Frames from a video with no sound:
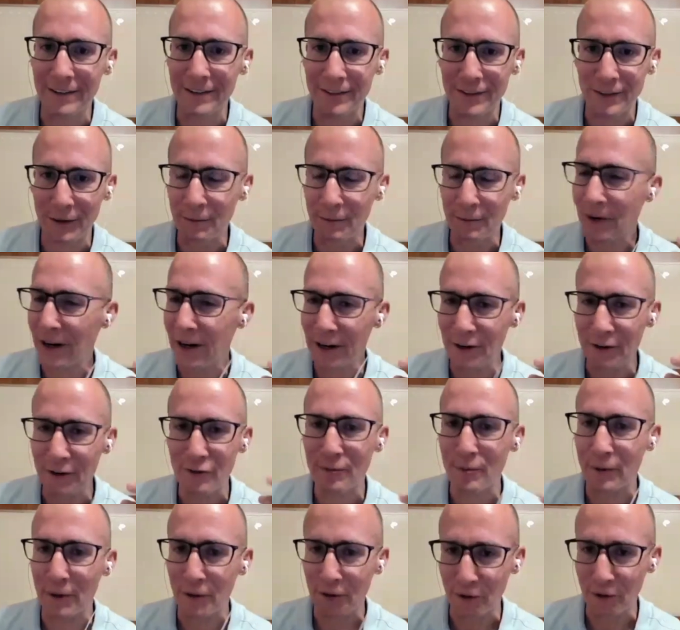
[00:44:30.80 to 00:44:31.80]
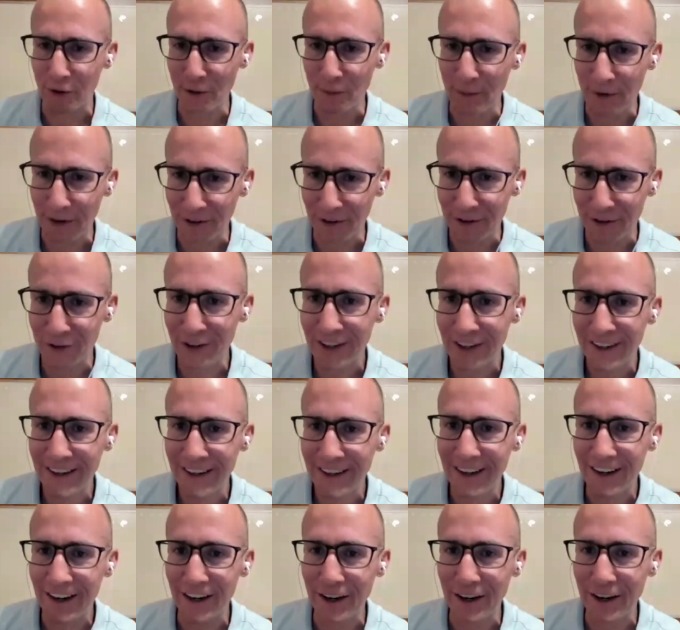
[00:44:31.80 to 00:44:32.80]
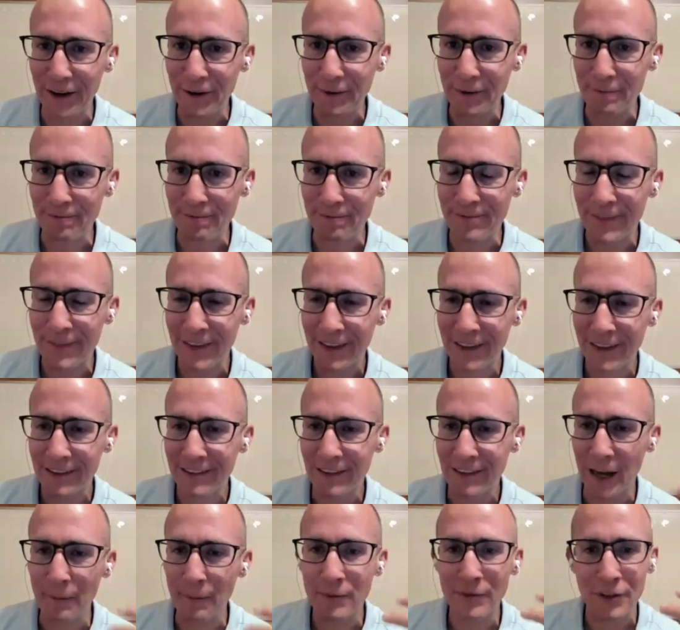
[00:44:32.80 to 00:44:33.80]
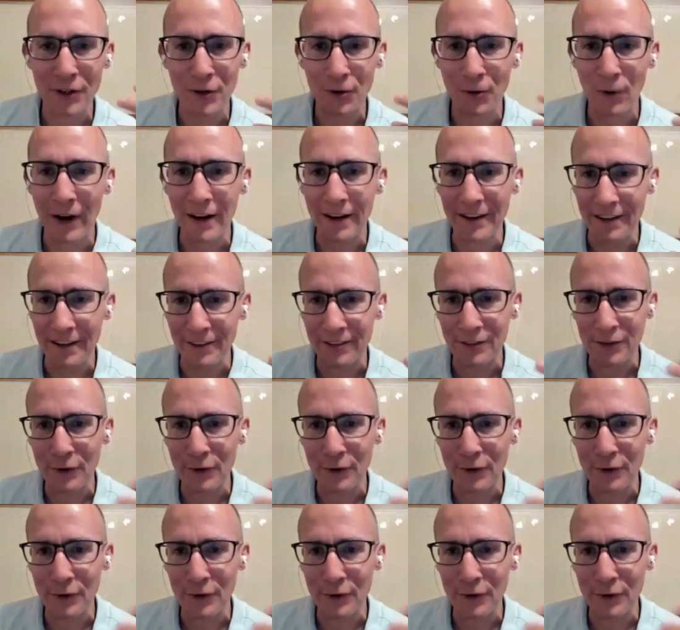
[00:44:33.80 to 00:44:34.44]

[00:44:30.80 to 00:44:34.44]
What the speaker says: some kind of pilgrimage, Thomas Aquinas.